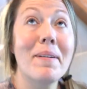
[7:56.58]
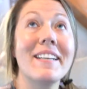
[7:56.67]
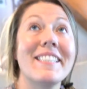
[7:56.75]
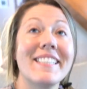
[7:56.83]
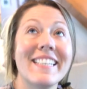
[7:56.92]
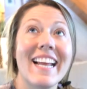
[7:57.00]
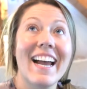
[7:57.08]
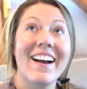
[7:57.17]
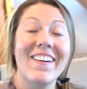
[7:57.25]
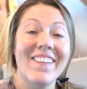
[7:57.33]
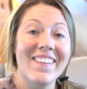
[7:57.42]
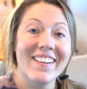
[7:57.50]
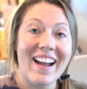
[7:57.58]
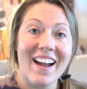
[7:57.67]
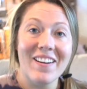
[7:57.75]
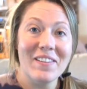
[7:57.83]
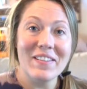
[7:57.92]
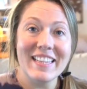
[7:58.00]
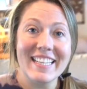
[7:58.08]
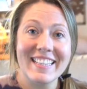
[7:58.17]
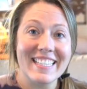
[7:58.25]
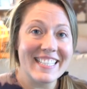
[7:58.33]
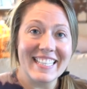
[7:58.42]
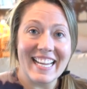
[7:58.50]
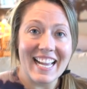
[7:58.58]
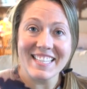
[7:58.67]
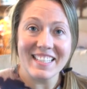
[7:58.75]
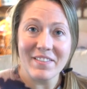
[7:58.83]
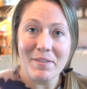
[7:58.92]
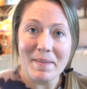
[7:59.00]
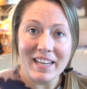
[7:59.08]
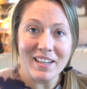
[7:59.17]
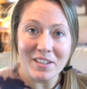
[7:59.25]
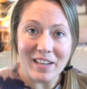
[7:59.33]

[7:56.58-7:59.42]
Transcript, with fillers: Busting out. I don't even think this thing hasn't even made a